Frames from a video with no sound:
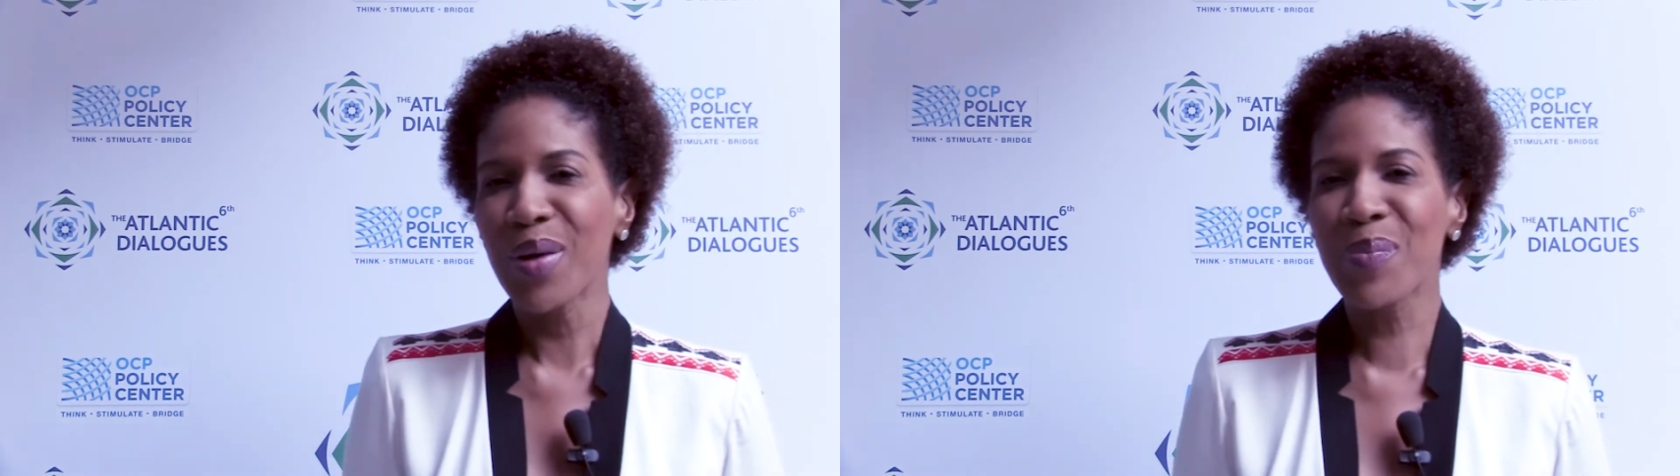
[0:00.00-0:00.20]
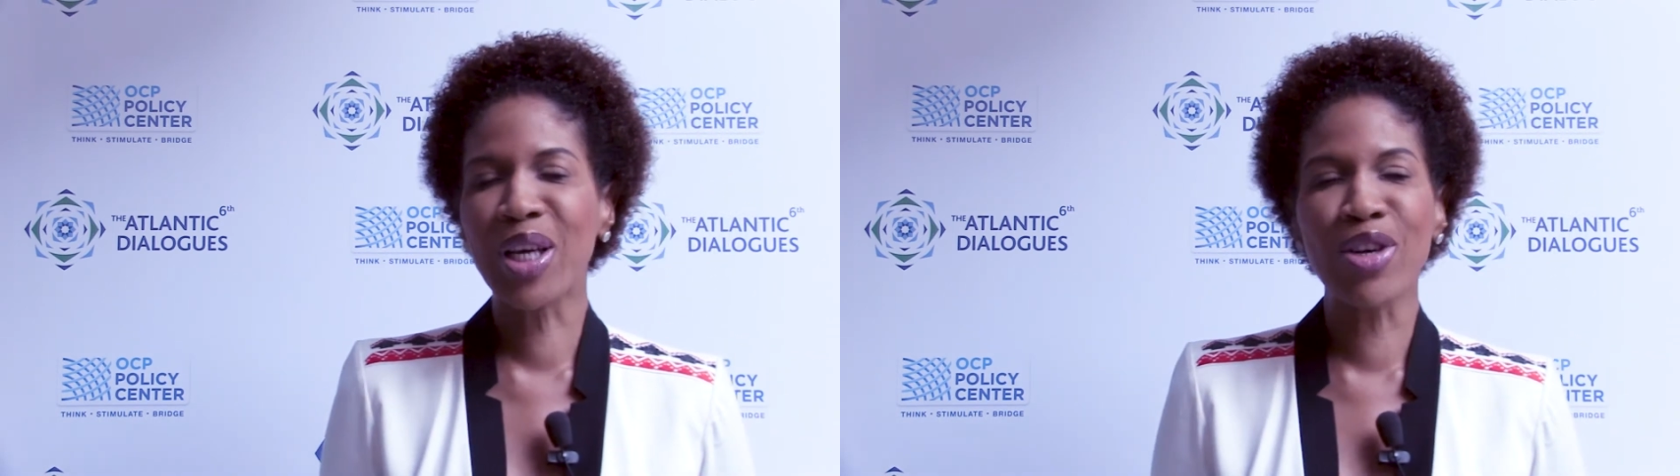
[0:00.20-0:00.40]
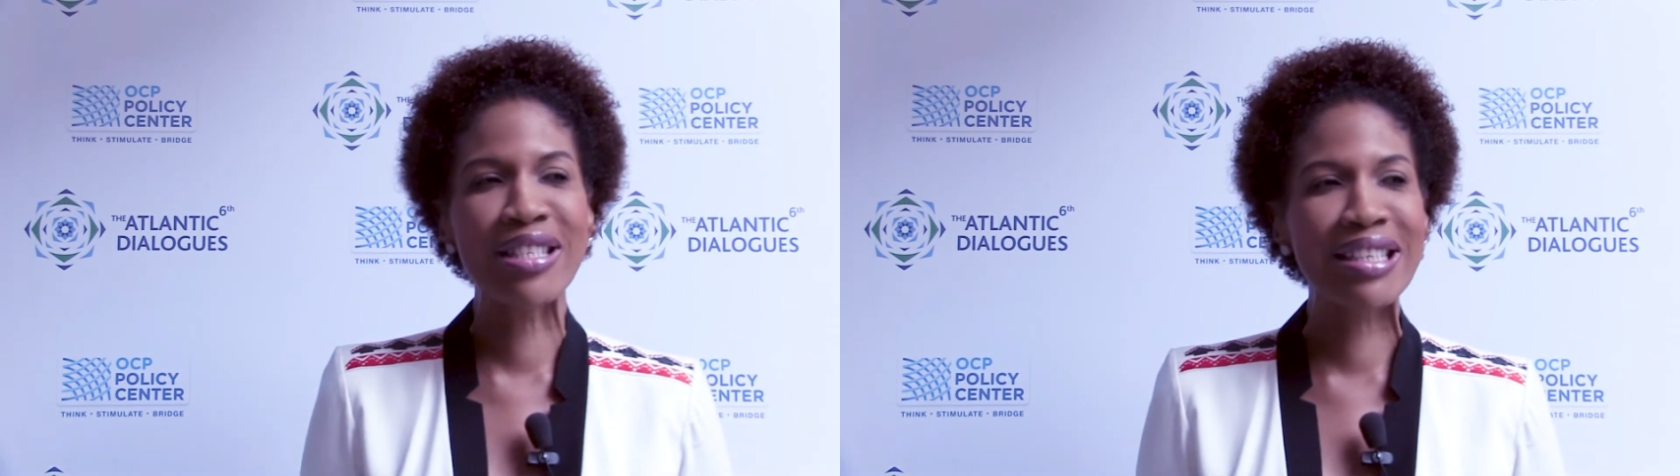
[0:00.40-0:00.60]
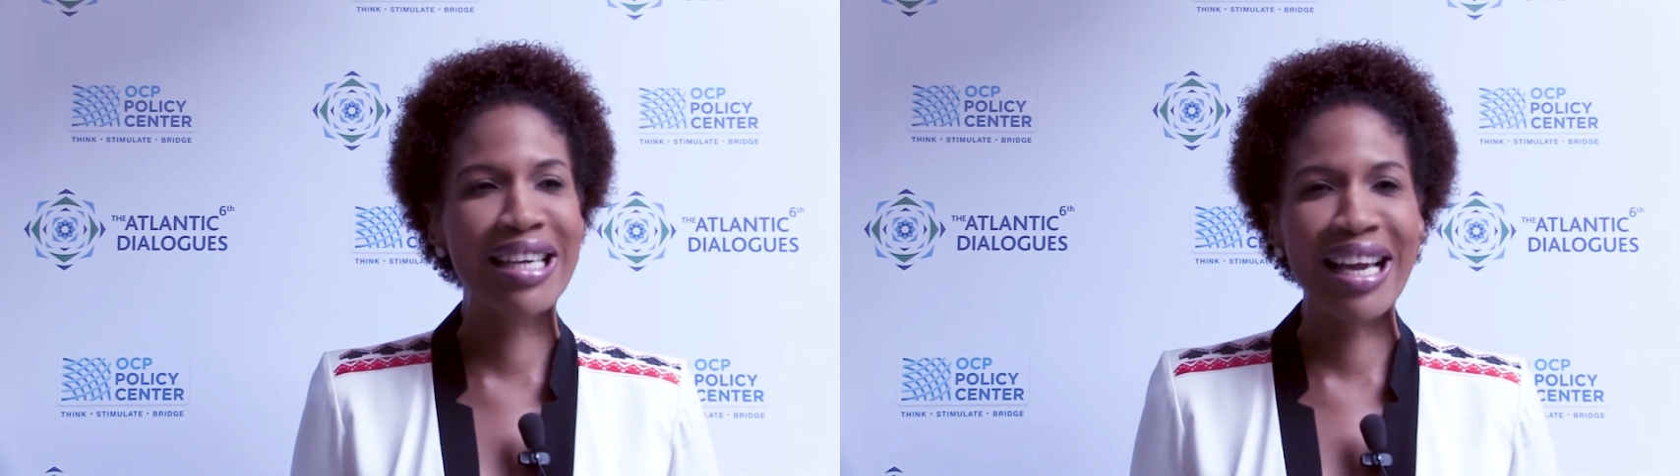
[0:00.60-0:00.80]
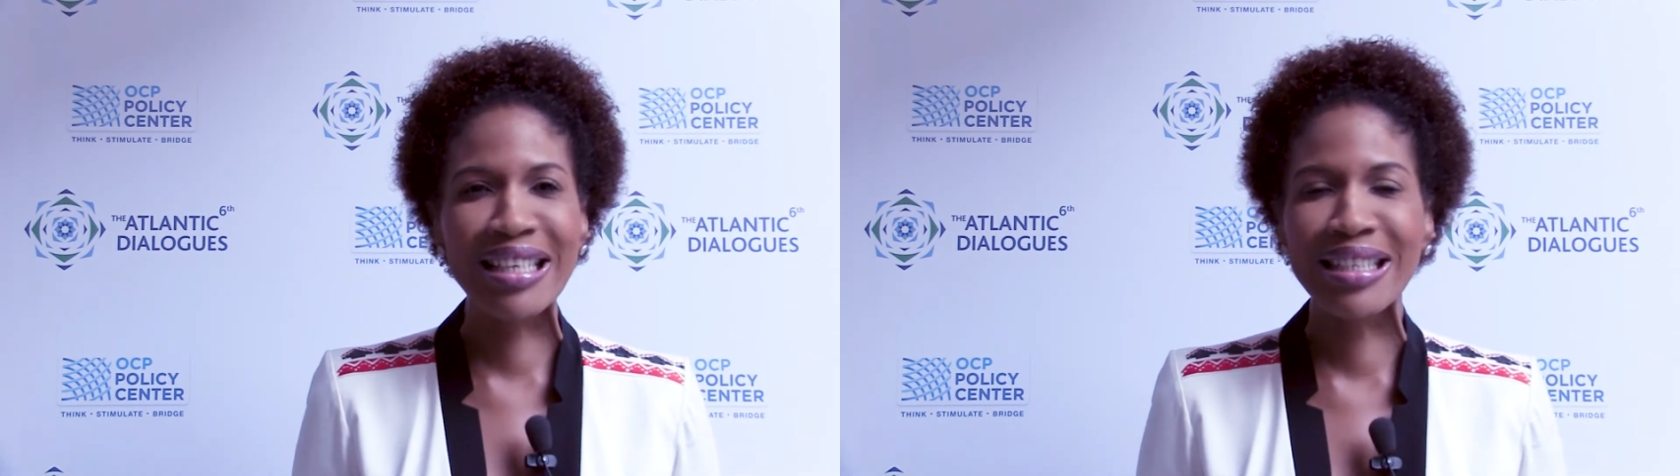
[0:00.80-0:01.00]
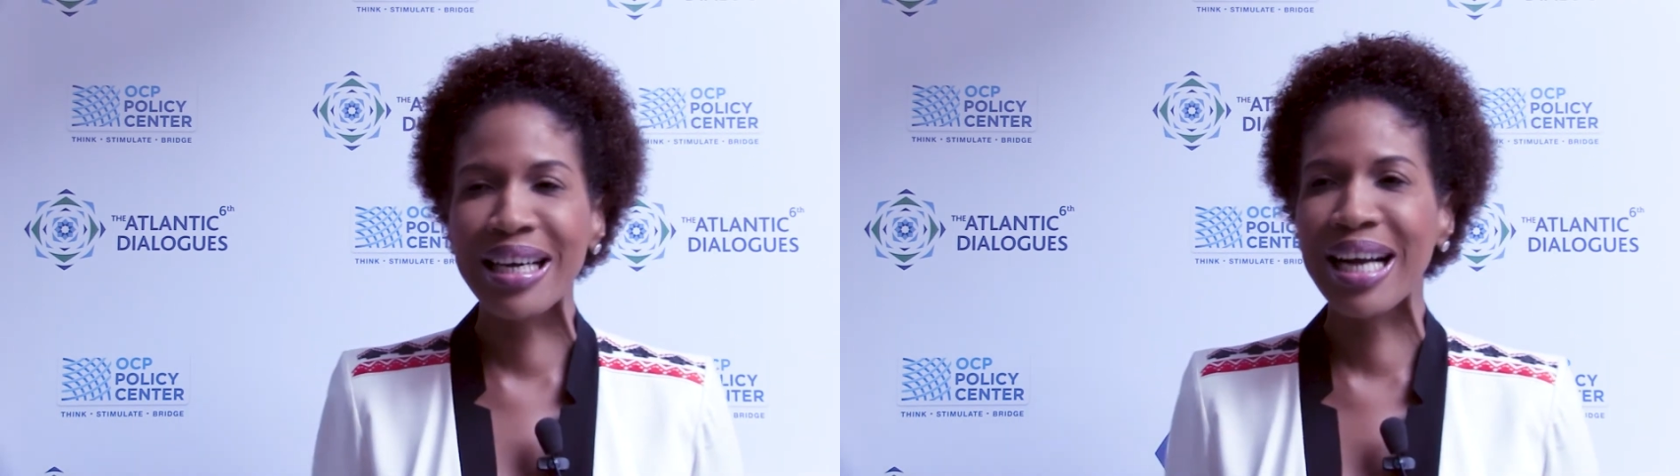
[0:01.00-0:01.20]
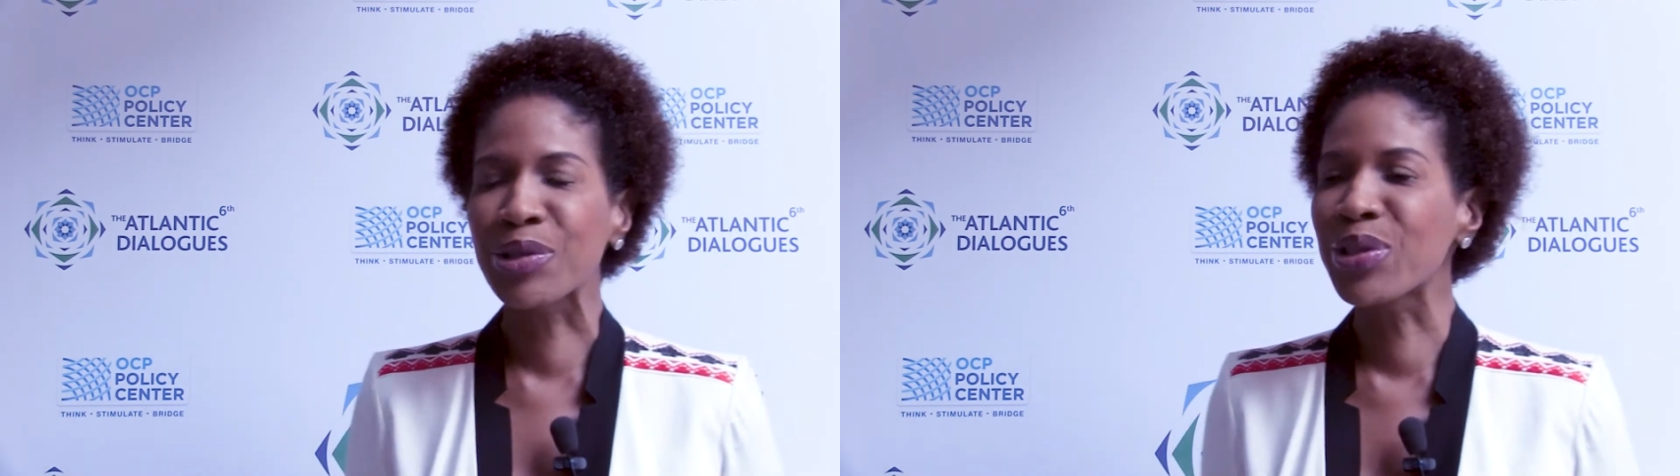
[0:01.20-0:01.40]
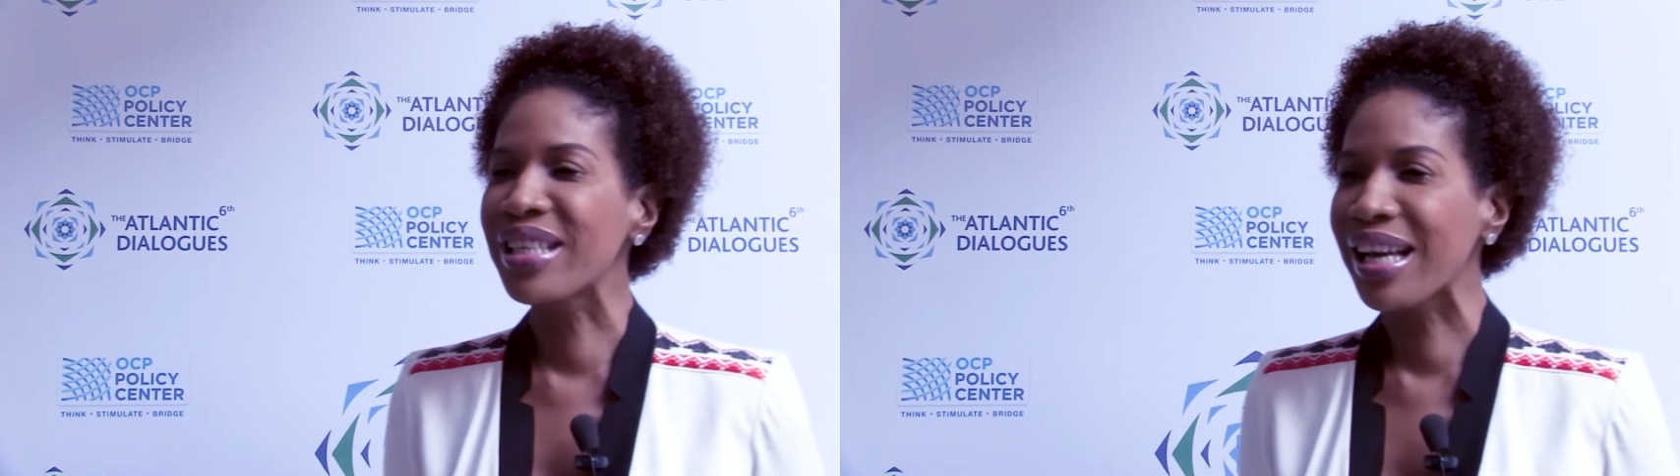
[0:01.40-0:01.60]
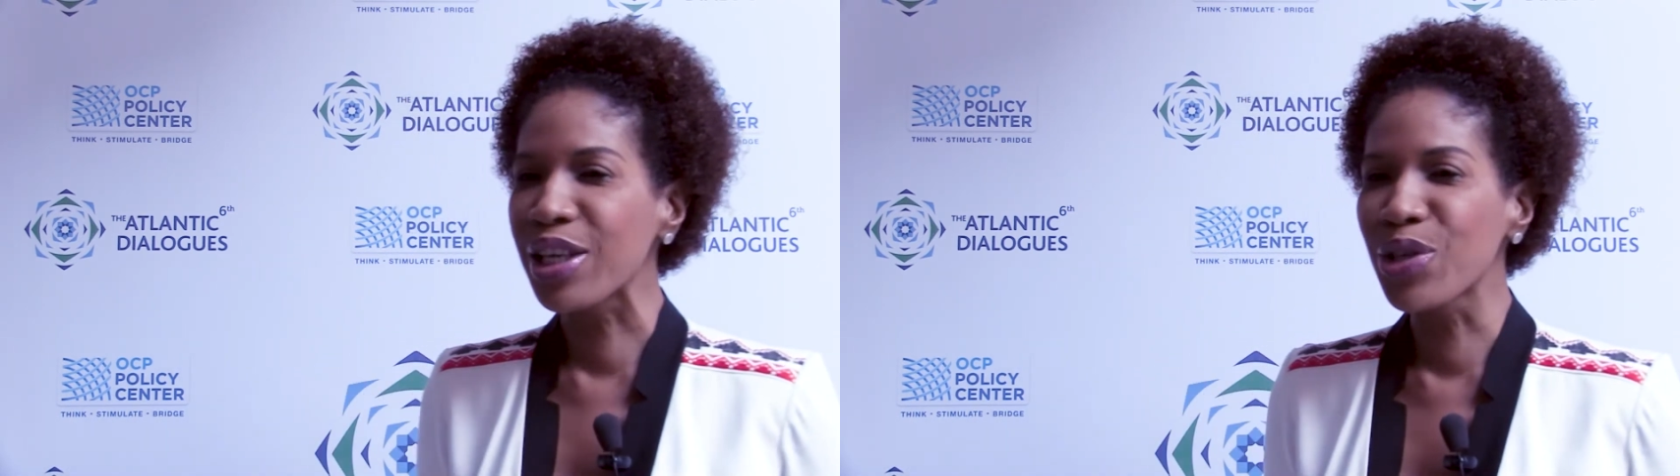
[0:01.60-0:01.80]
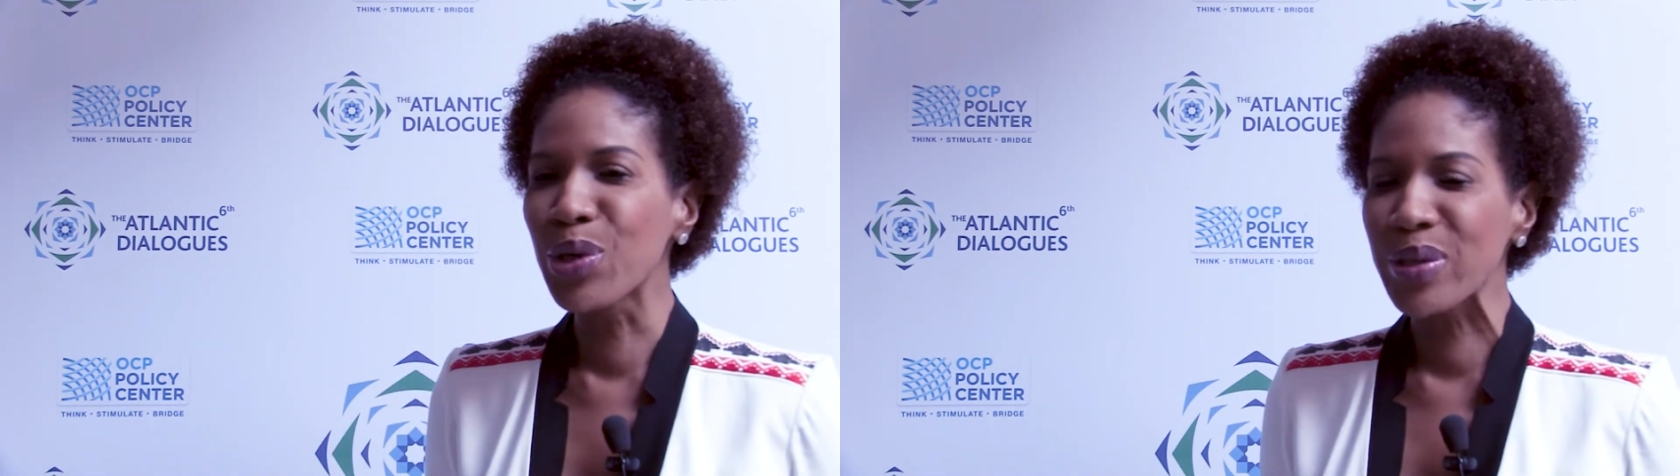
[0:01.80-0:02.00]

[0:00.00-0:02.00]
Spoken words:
because again, today